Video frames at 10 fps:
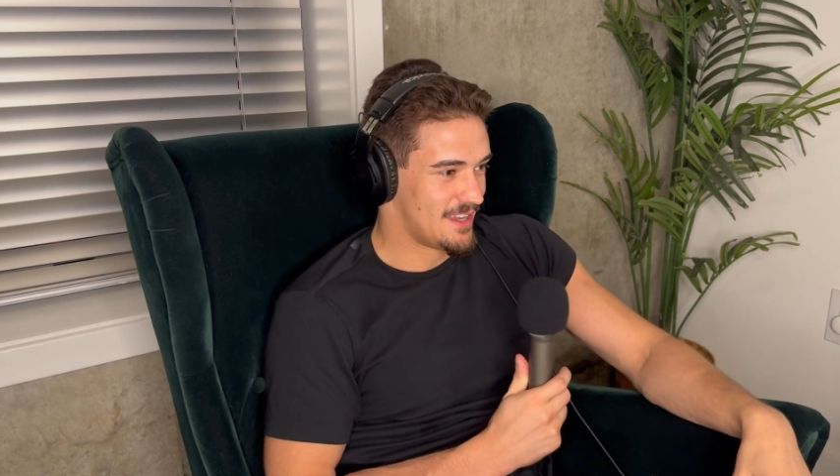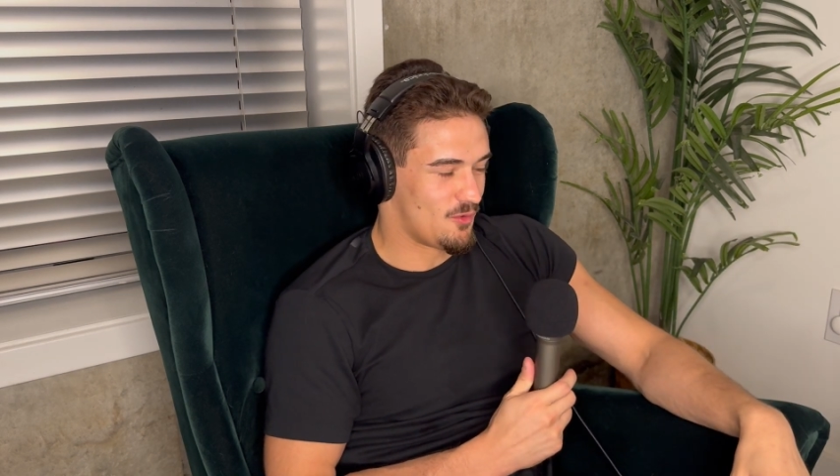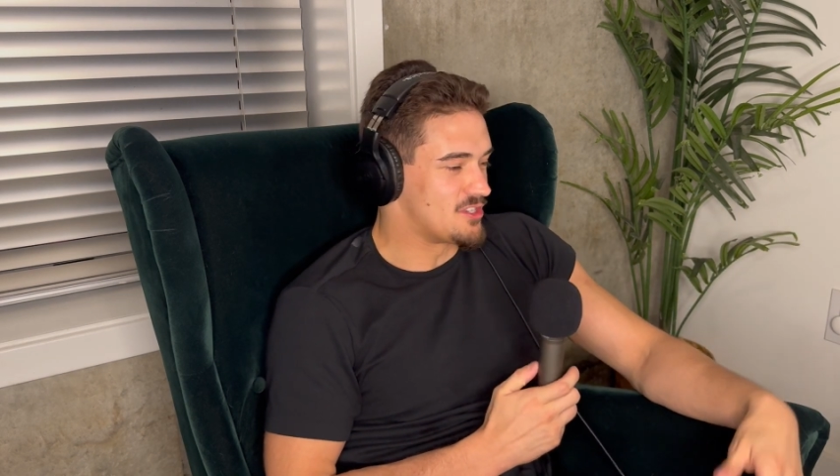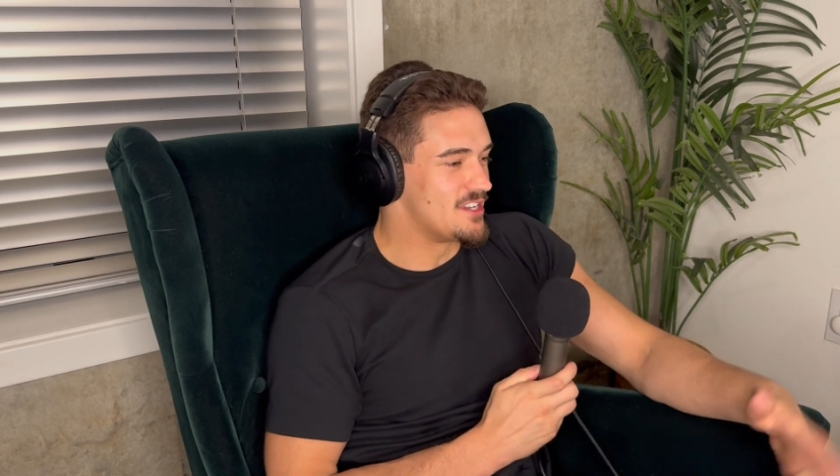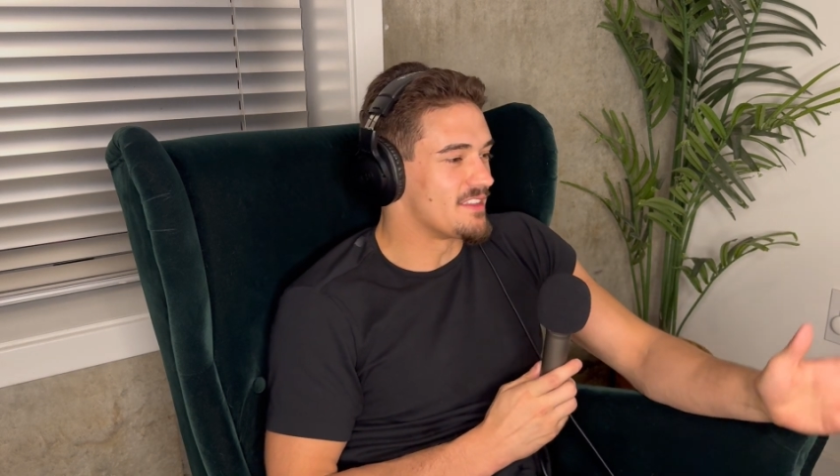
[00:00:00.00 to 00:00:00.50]

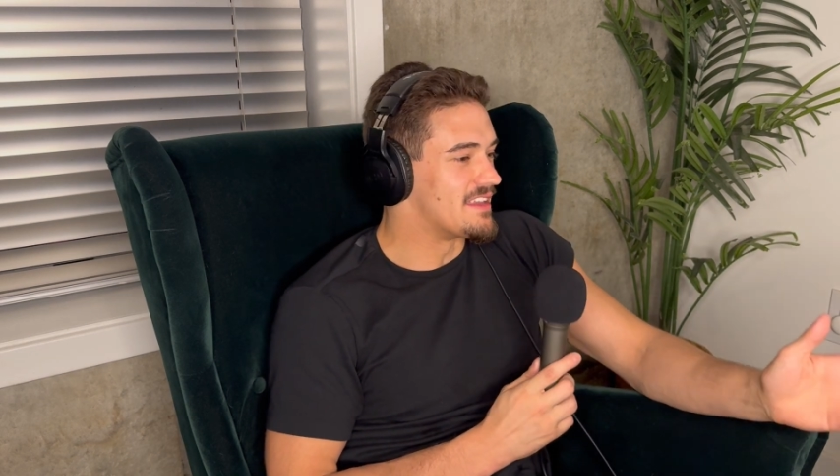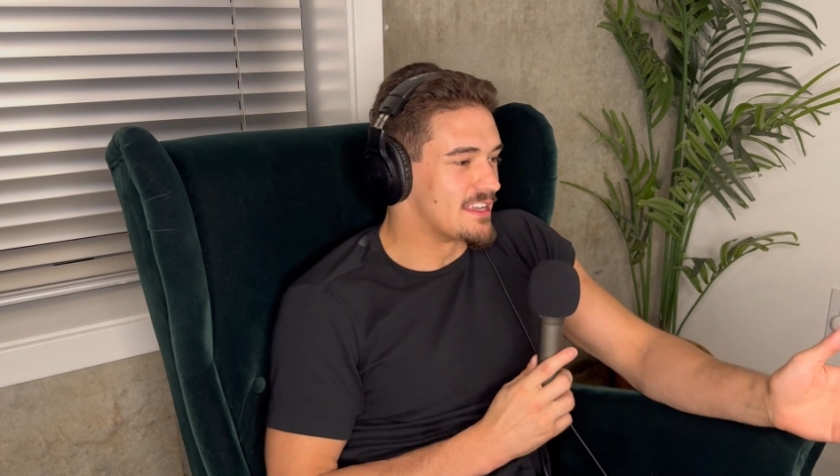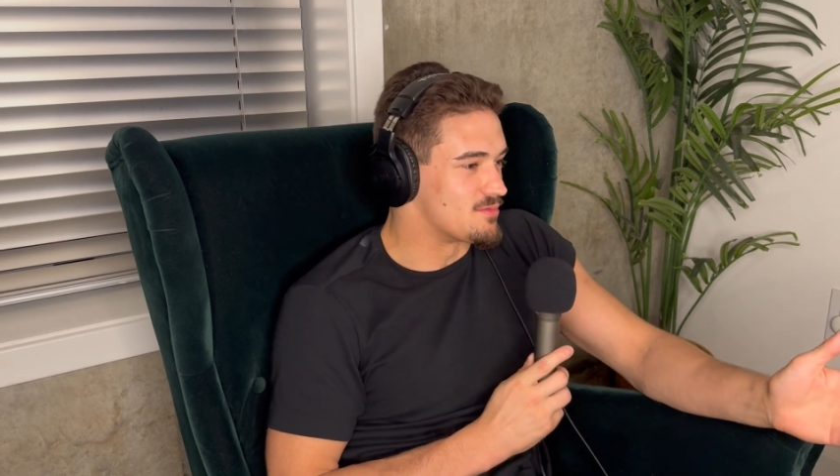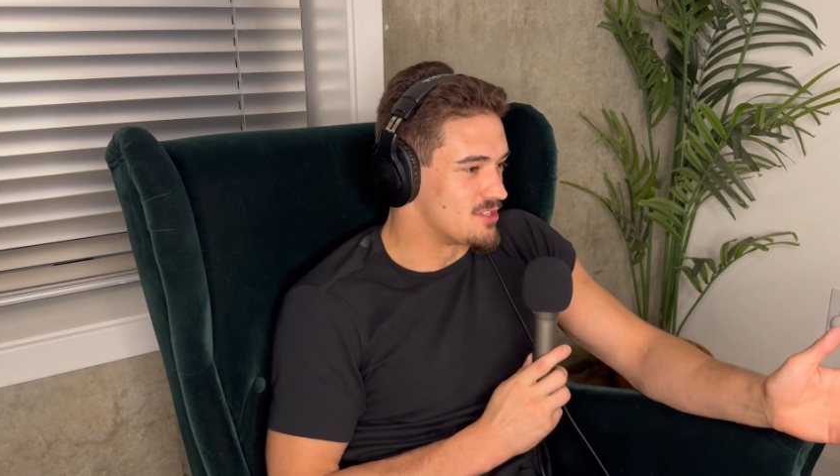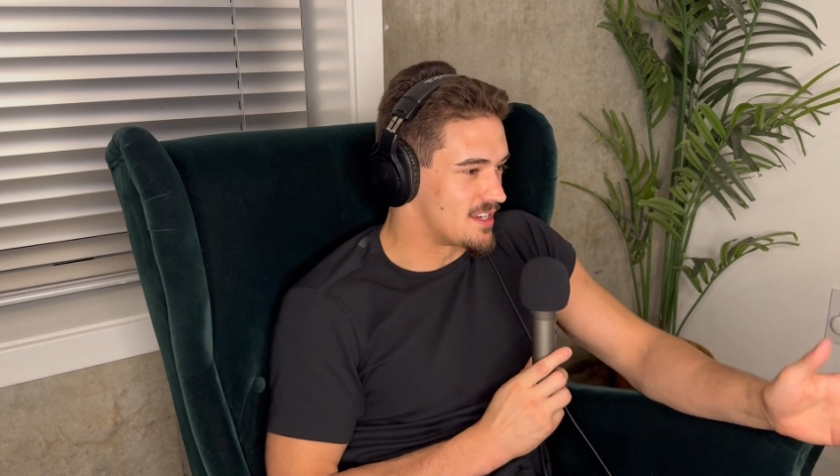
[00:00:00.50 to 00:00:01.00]
which nothing
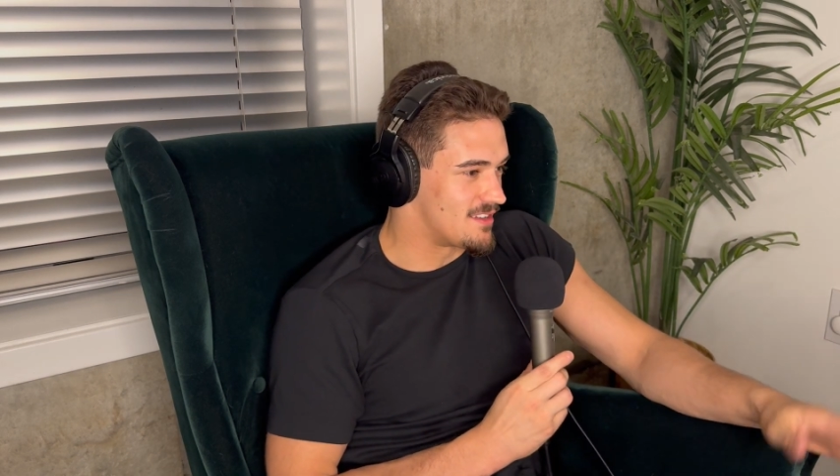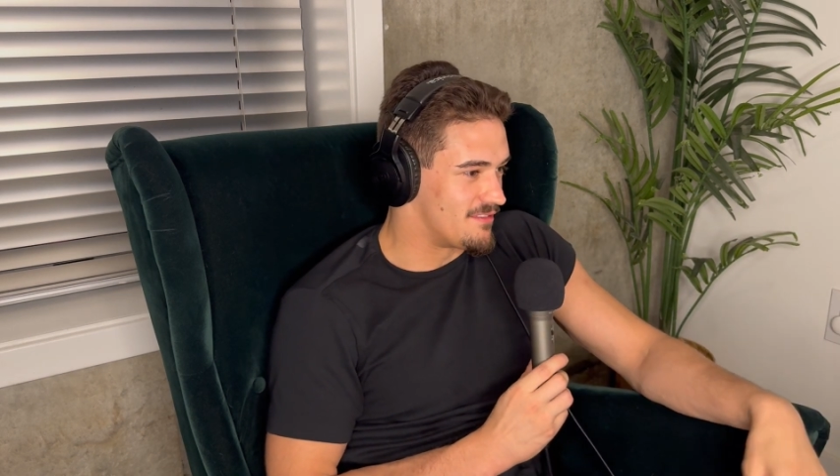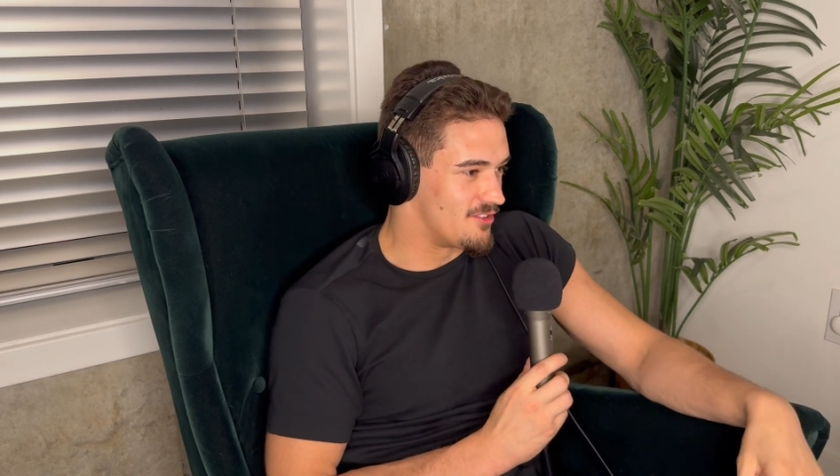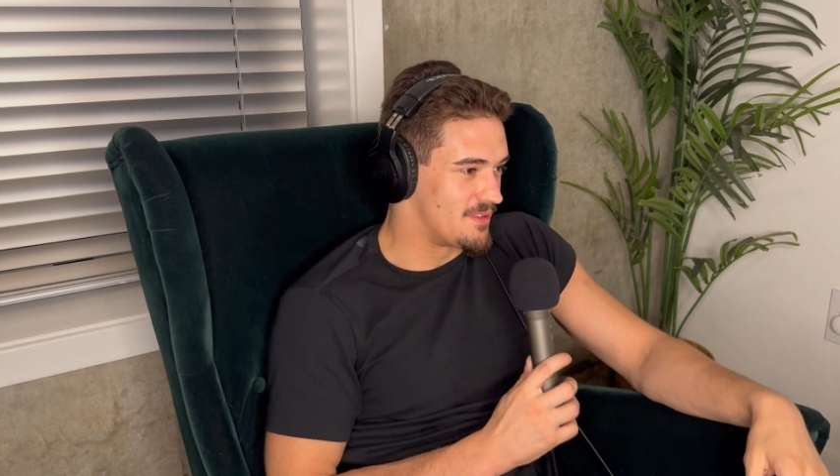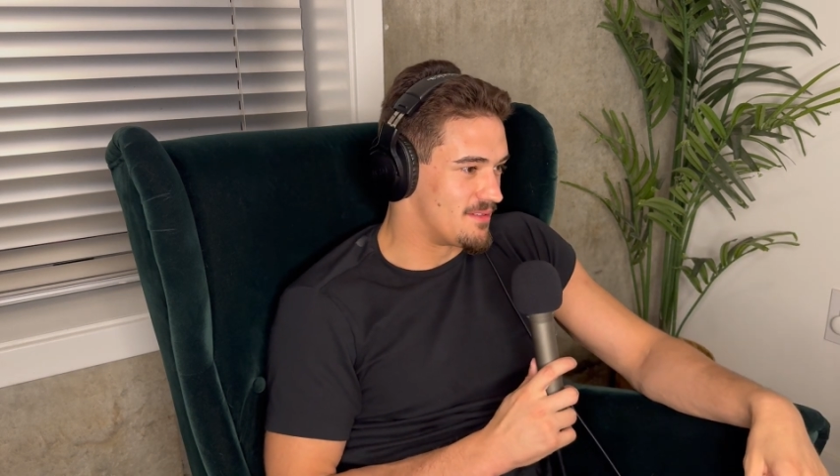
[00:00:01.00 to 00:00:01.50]
gets projected
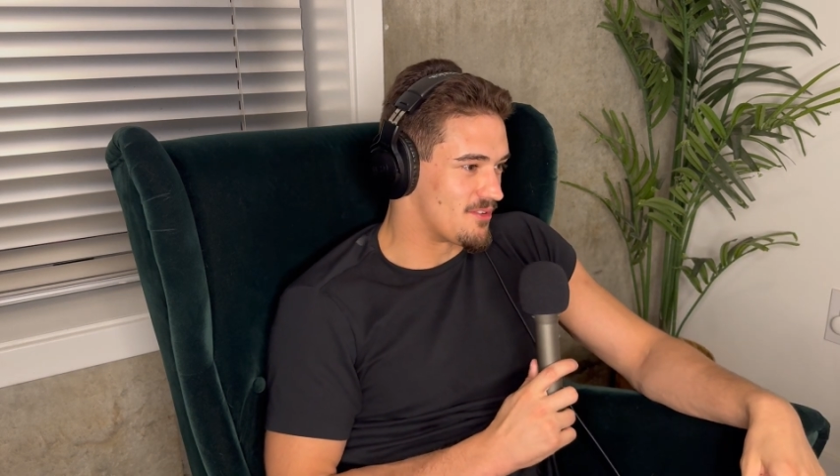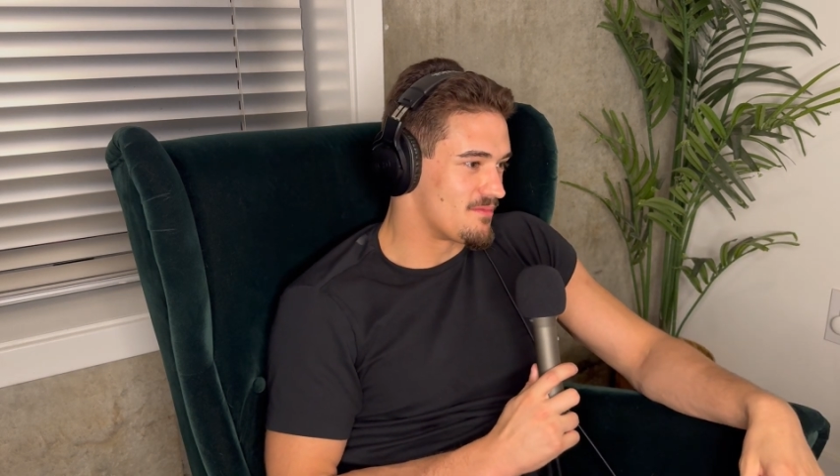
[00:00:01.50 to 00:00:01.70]
on film anymore.